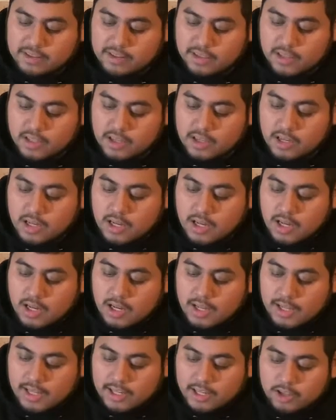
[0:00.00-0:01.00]

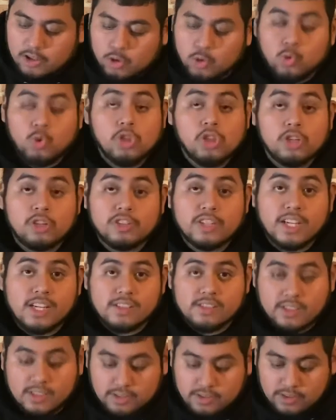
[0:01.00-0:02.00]
a nuclear
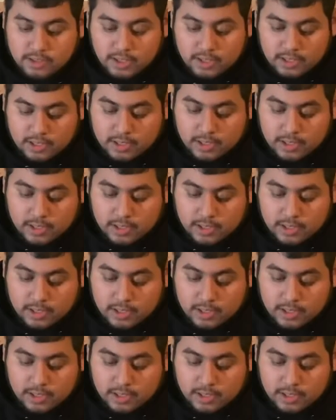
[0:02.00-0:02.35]
testing site.